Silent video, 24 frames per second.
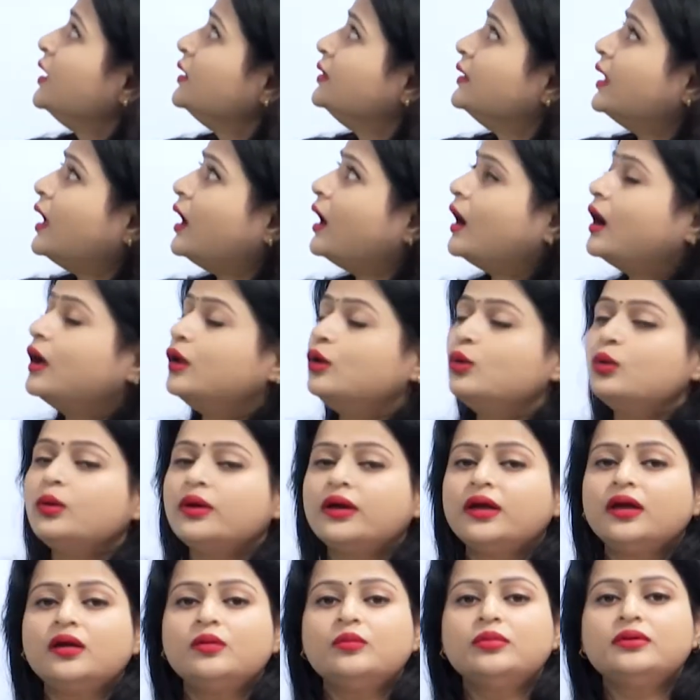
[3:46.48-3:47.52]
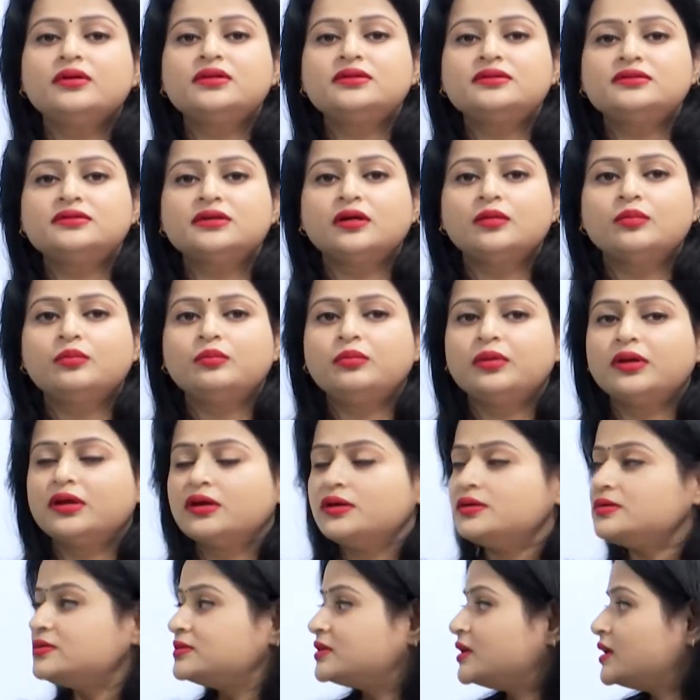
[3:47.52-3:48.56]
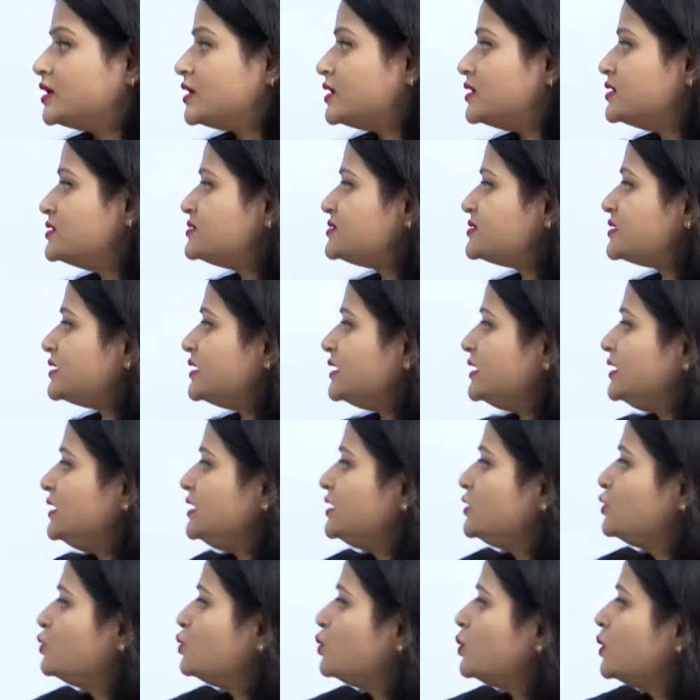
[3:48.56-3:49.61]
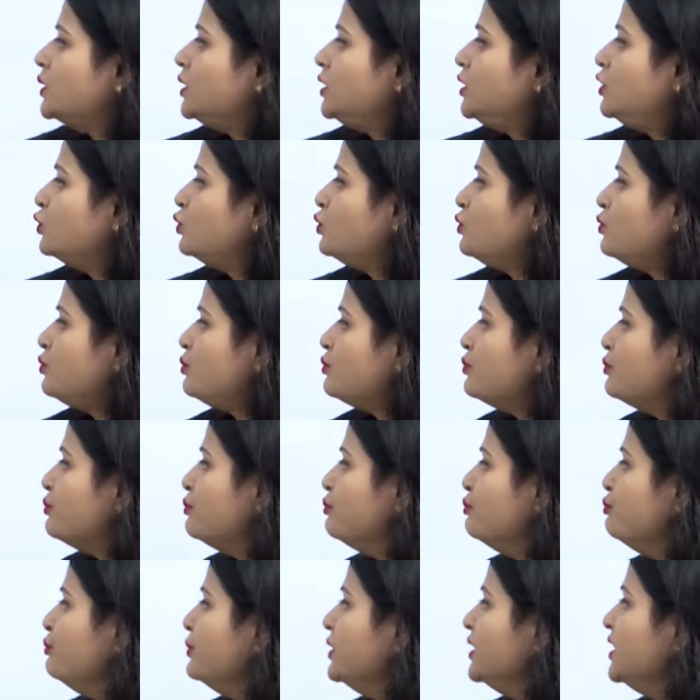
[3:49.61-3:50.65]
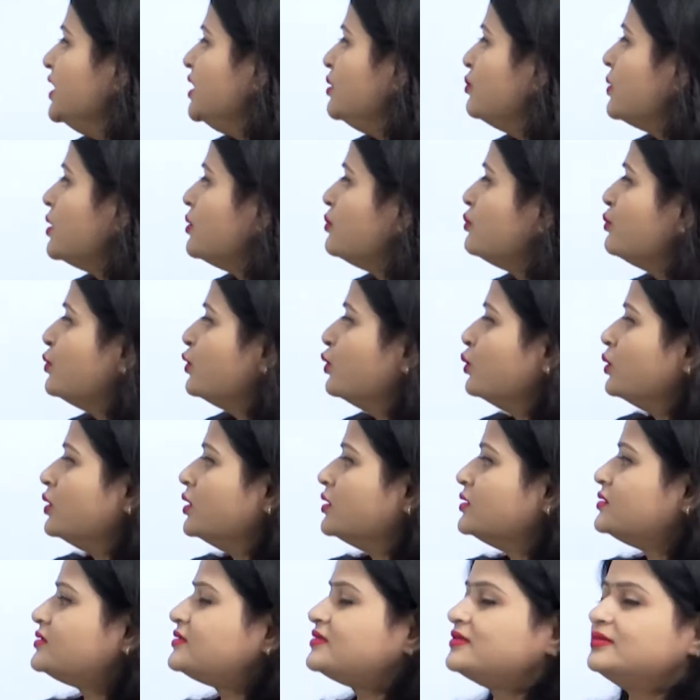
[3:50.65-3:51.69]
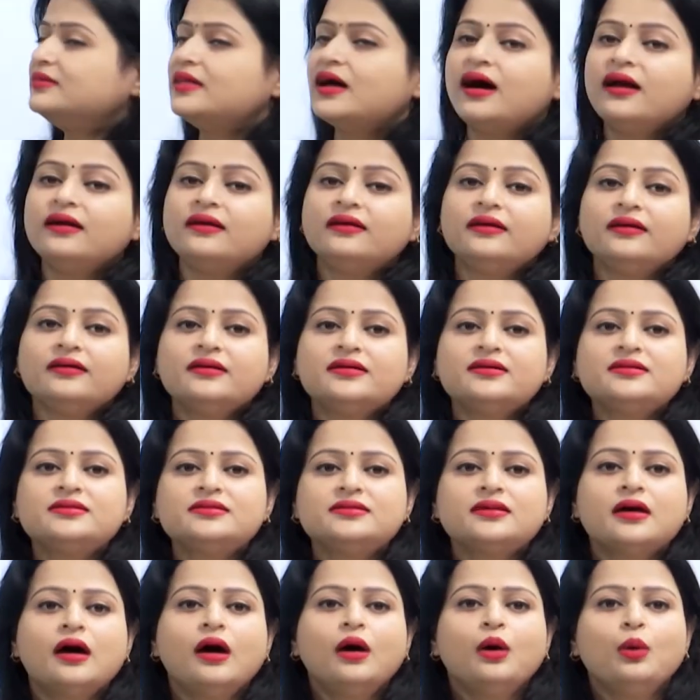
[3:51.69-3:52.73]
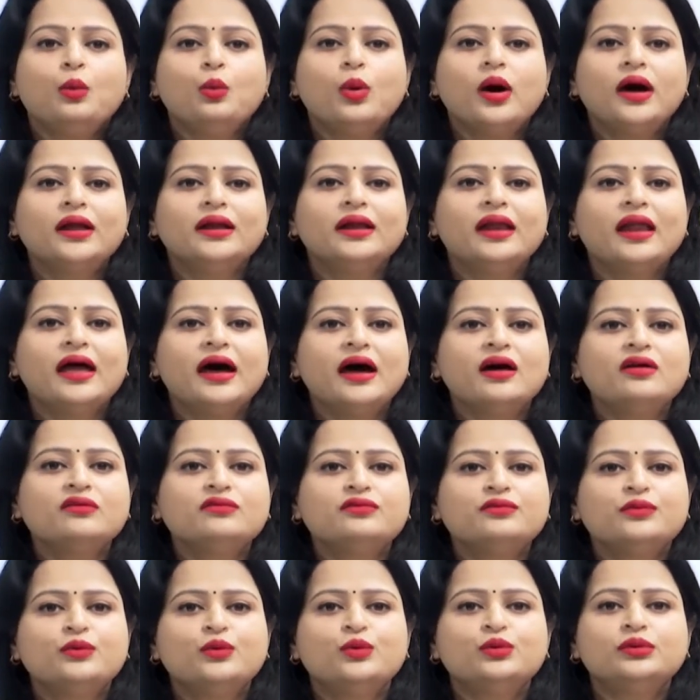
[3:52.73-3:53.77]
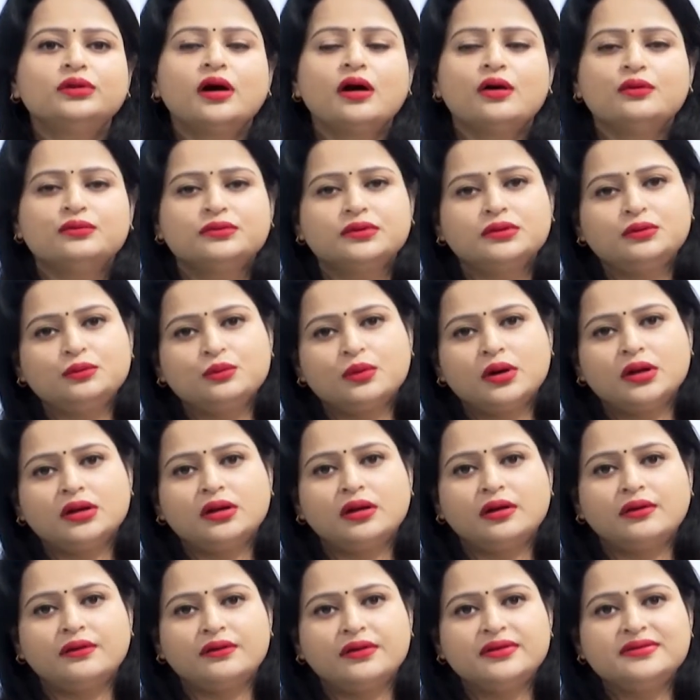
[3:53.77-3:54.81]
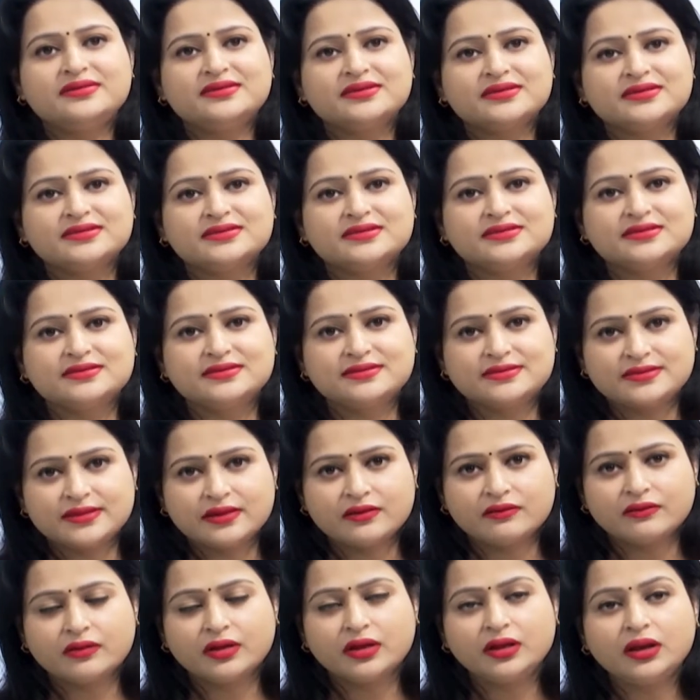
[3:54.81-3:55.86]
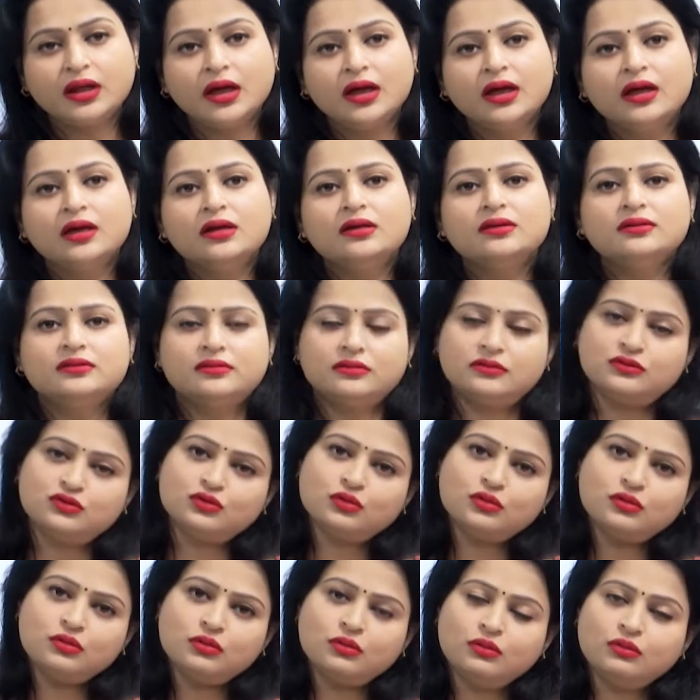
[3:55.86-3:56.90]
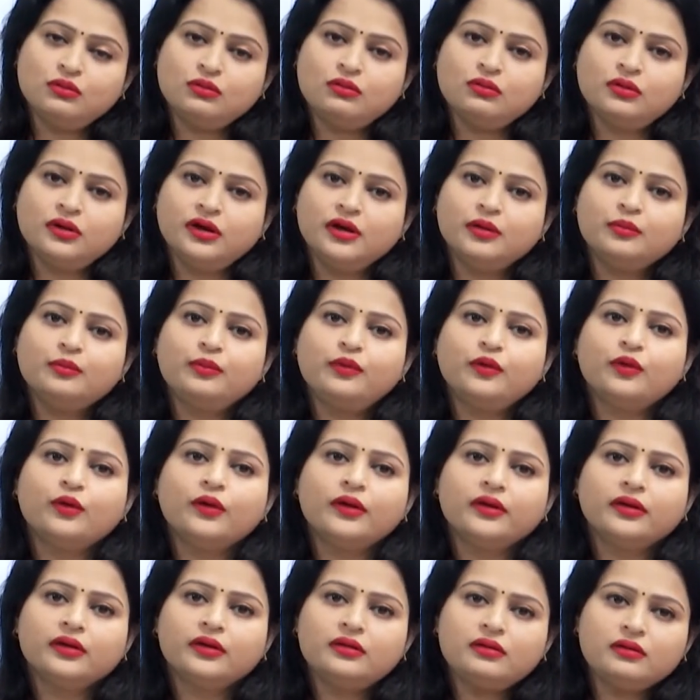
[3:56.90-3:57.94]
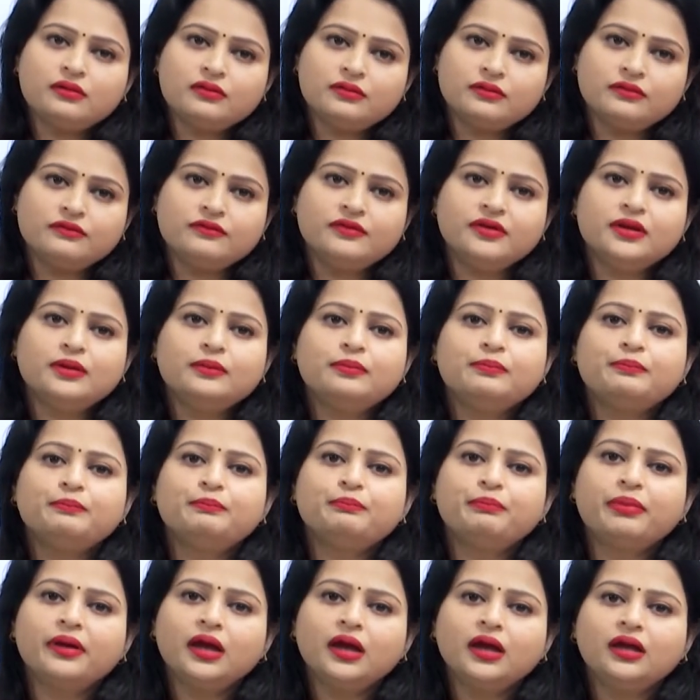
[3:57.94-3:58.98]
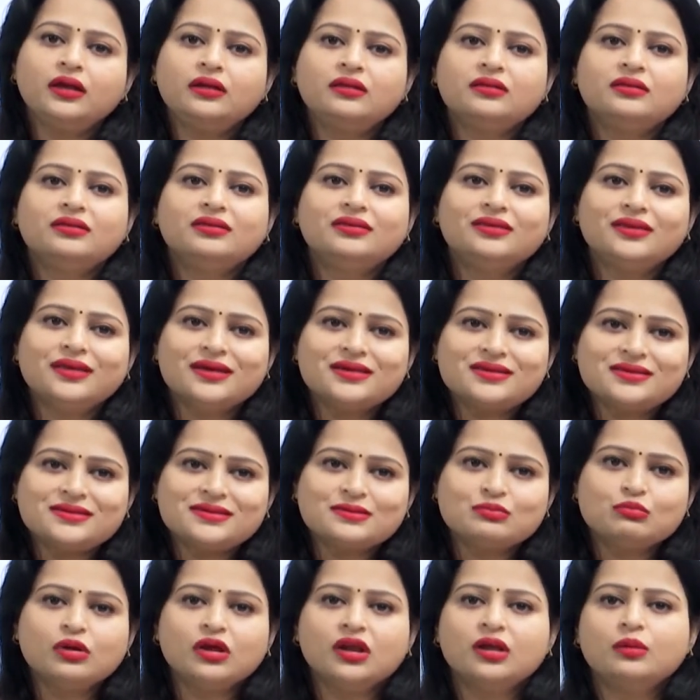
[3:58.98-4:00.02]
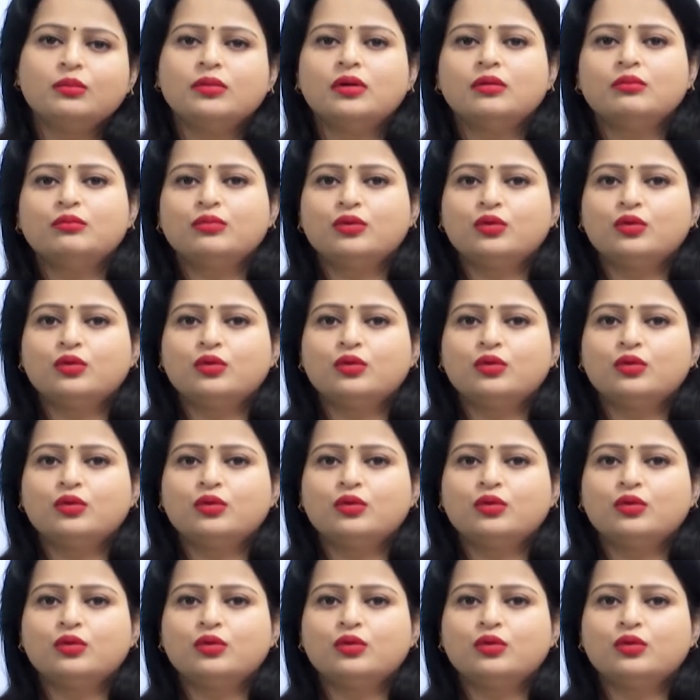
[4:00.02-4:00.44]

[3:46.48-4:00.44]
the allocable surplus is equal to minimum bonus that is 1,04,167. So, employer will pay this minimum